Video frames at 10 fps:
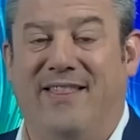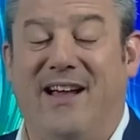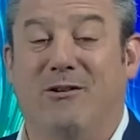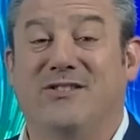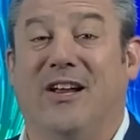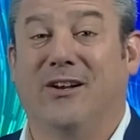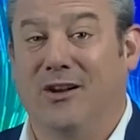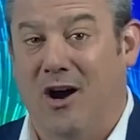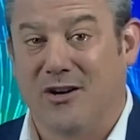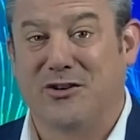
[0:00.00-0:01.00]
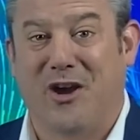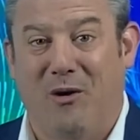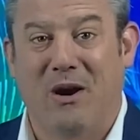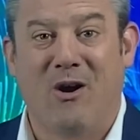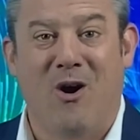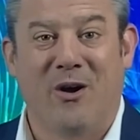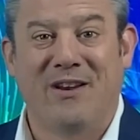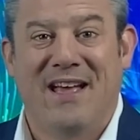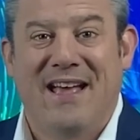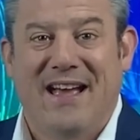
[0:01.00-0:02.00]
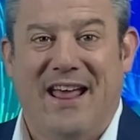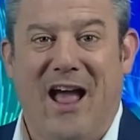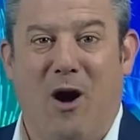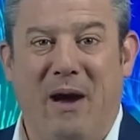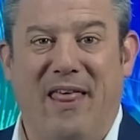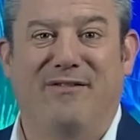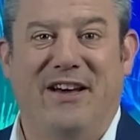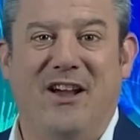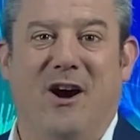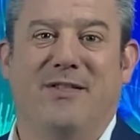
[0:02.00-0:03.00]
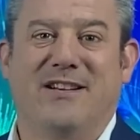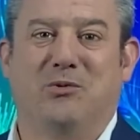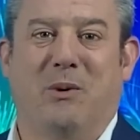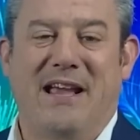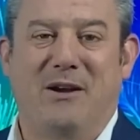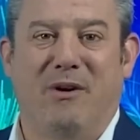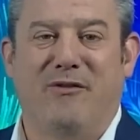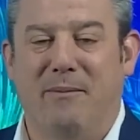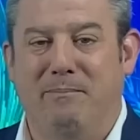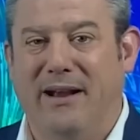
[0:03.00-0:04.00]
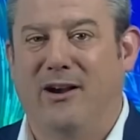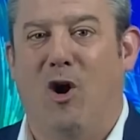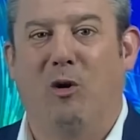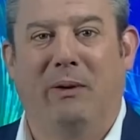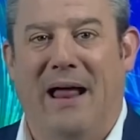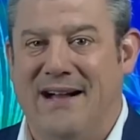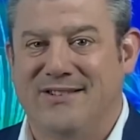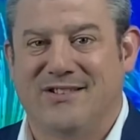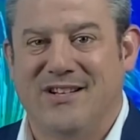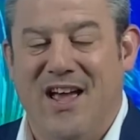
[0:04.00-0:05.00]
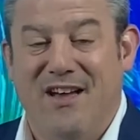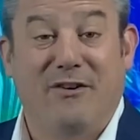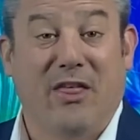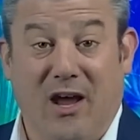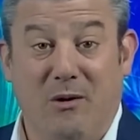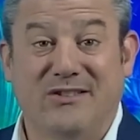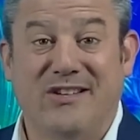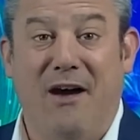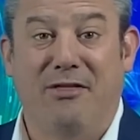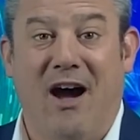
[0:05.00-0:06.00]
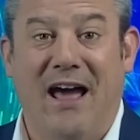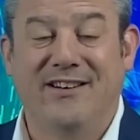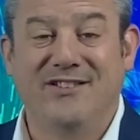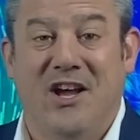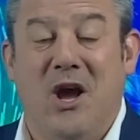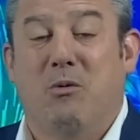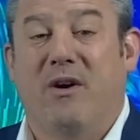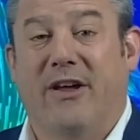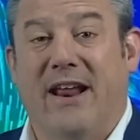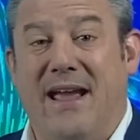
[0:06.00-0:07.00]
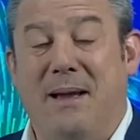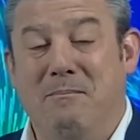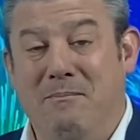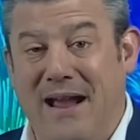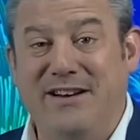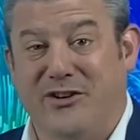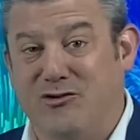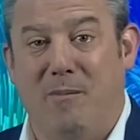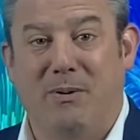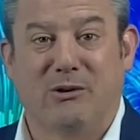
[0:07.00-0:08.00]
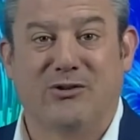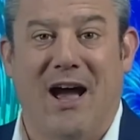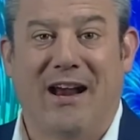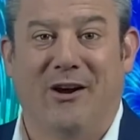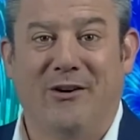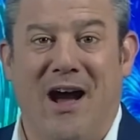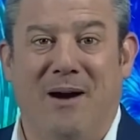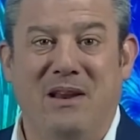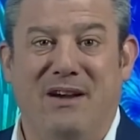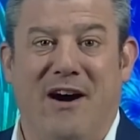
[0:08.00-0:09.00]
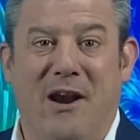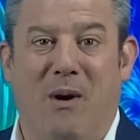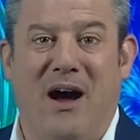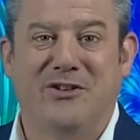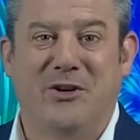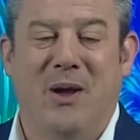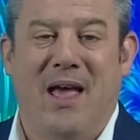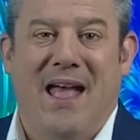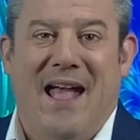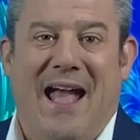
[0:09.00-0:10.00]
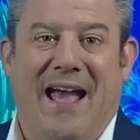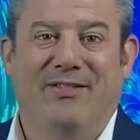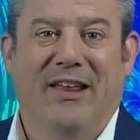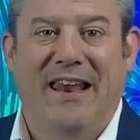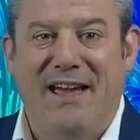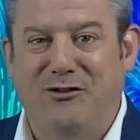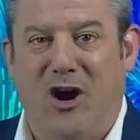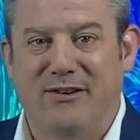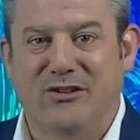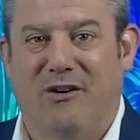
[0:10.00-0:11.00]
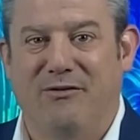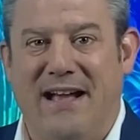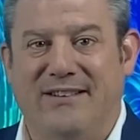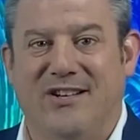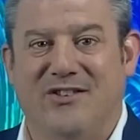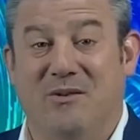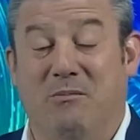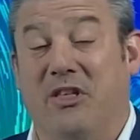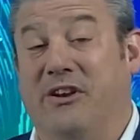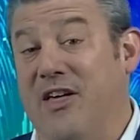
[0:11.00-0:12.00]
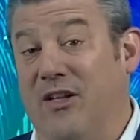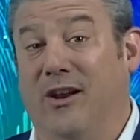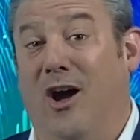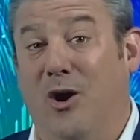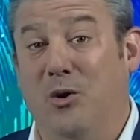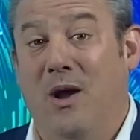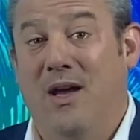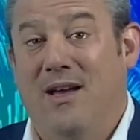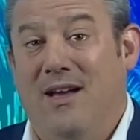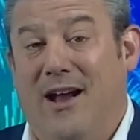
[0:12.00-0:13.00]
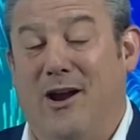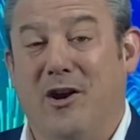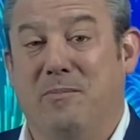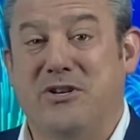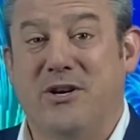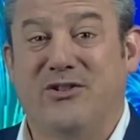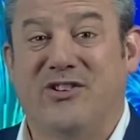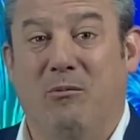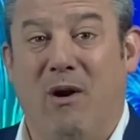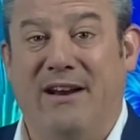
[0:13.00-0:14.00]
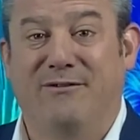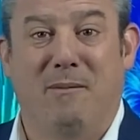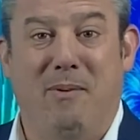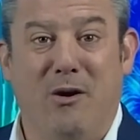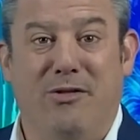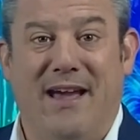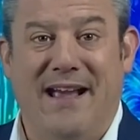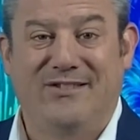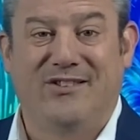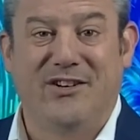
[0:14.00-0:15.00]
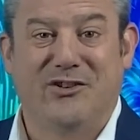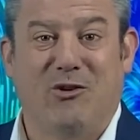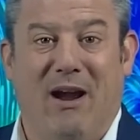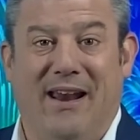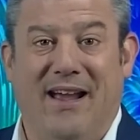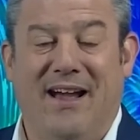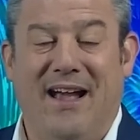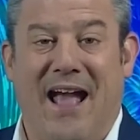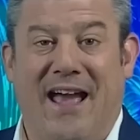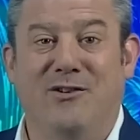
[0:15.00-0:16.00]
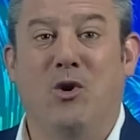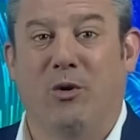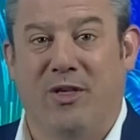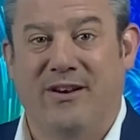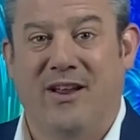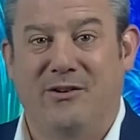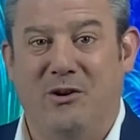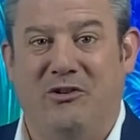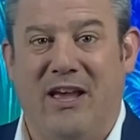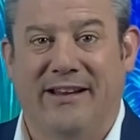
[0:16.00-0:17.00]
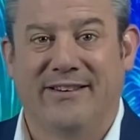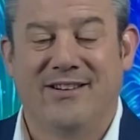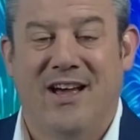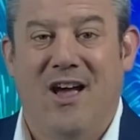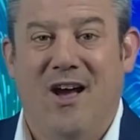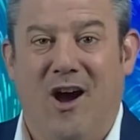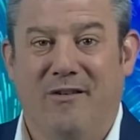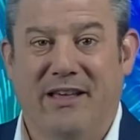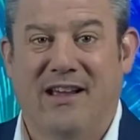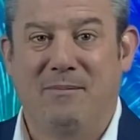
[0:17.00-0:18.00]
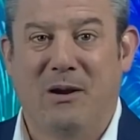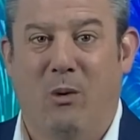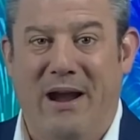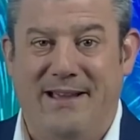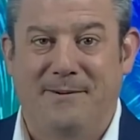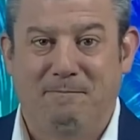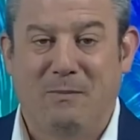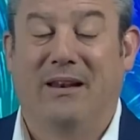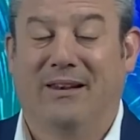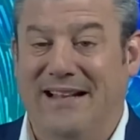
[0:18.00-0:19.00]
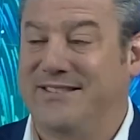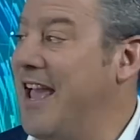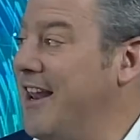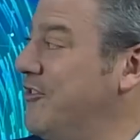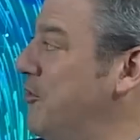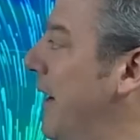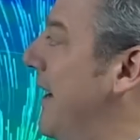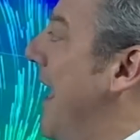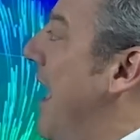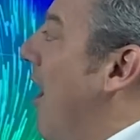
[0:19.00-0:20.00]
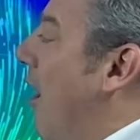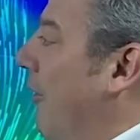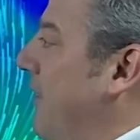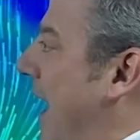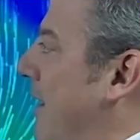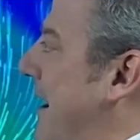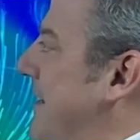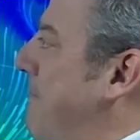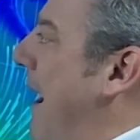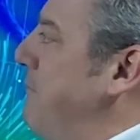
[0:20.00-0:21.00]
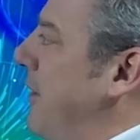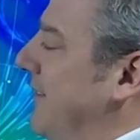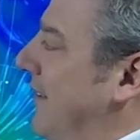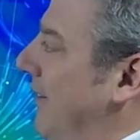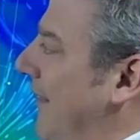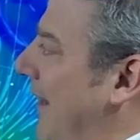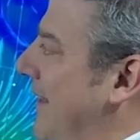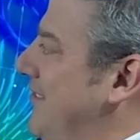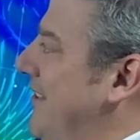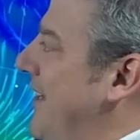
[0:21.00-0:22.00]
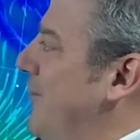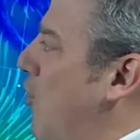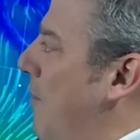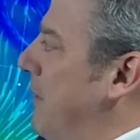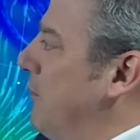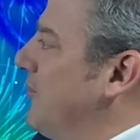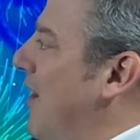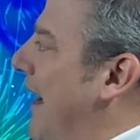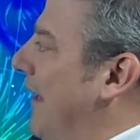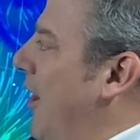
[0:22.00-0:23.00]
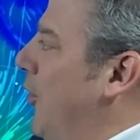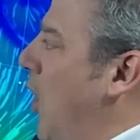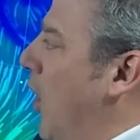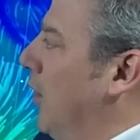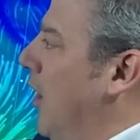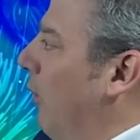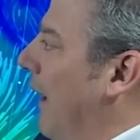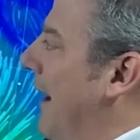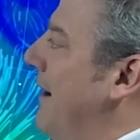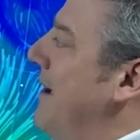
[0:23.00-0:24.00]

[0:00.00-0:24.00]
there is a lot going on in our weather video this week. We've got a big cold blast for the lower South Island, we've got a major tropical cyclone up near Vanuatu, and the leftovers of that system with another low are going to produce some rain for both eastern Australia and northern New Zealand over the coming week. Let's get into it. On the animated map, you can clearly see Tropical Cyclone Lola,